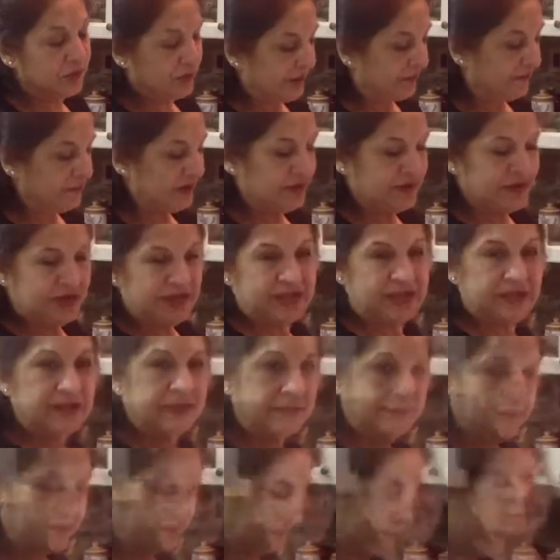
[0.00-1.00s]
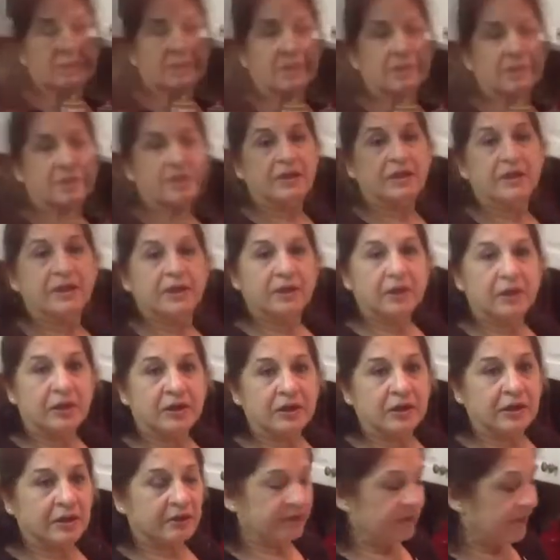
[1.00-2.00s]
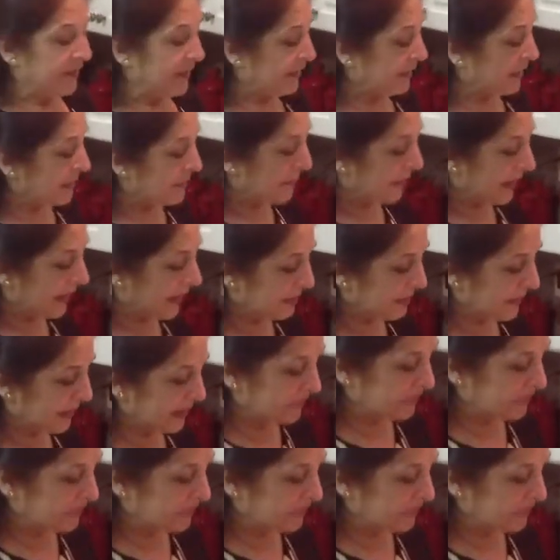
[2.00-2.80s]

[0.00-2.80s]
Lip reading: have it ready. Welcome back, my